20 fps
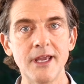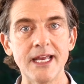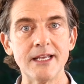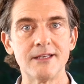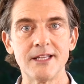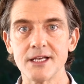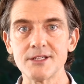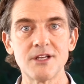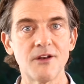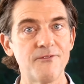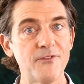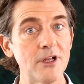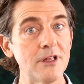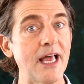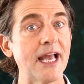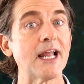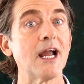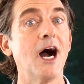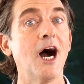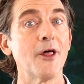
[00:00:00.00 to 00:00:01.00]
It doesn't feel
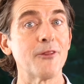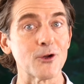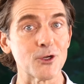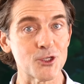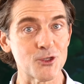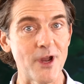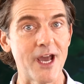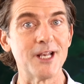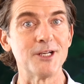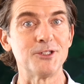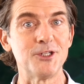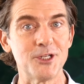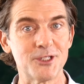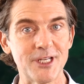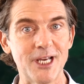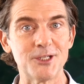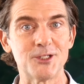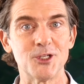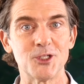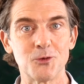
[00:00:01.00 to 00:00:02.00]
like other strategy
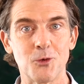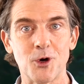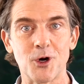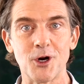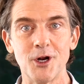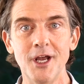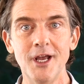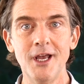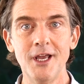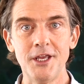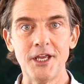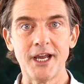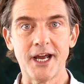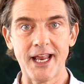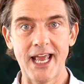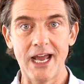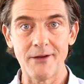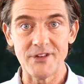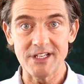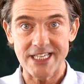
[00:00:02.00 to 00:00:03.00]
sessions where you kind
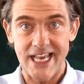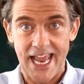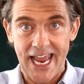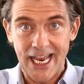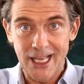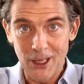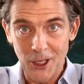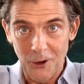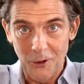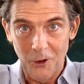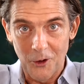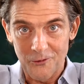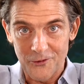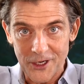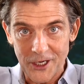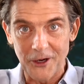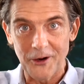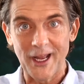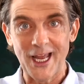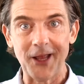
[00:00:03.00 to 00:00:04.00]
of have this halo over
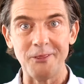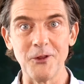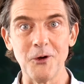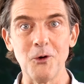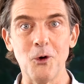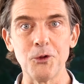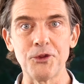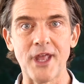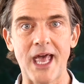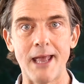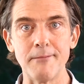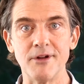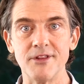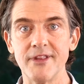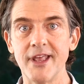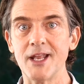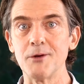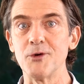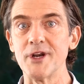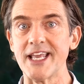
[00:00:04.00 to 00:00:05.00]
your head the whole time. And
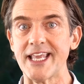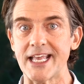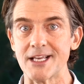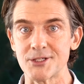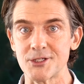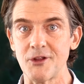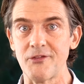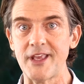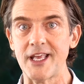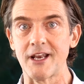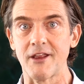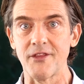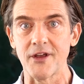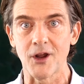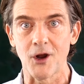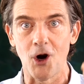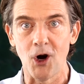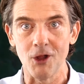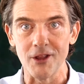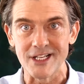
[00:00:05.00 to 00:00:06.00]
then when it gets to the end of the
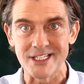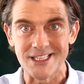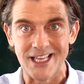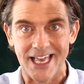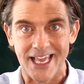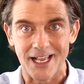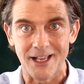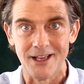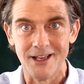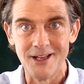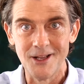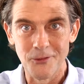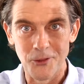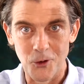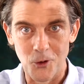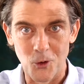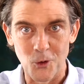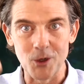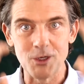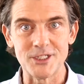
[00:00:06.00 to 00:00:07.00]
call, it's like the
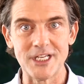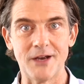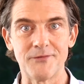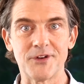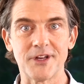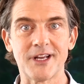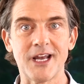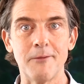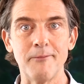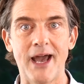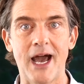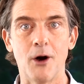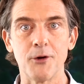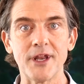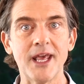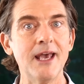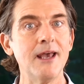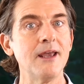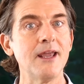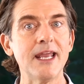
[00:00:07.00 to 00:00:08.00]
horns have to come out
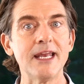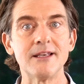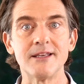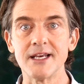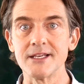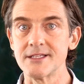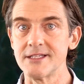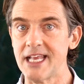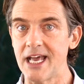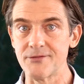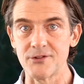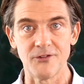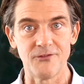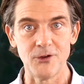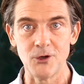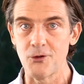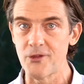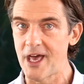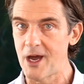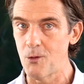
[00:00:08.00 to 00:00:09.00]
it doesn't have to
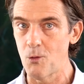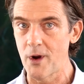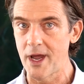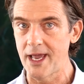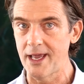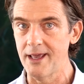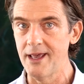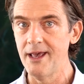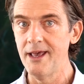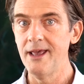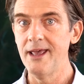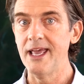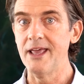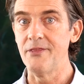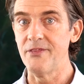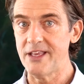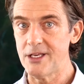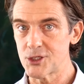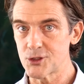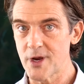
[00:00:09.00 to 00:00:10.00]
feel that way.
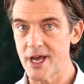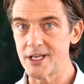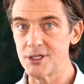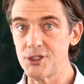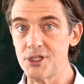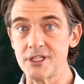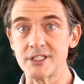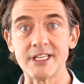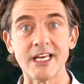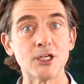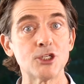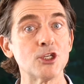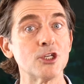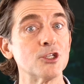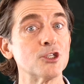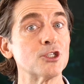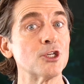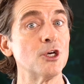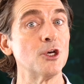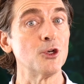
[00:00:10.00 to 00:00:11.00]
And these strategy
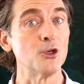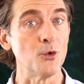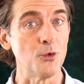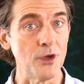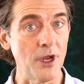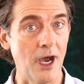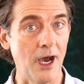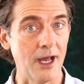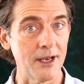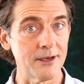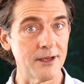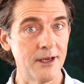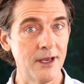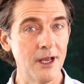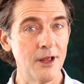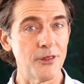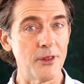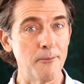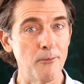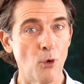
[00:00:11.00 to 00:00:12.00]
sessions do not.
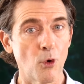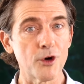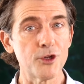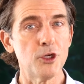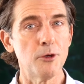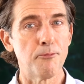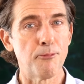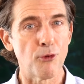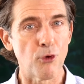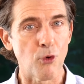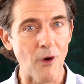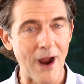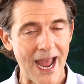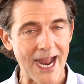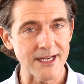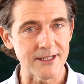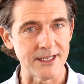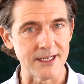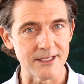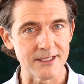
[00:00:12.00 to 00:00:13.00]
The more you
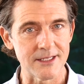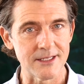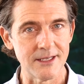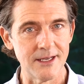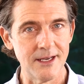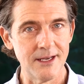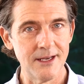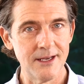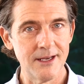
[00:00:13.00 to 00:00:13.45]
practice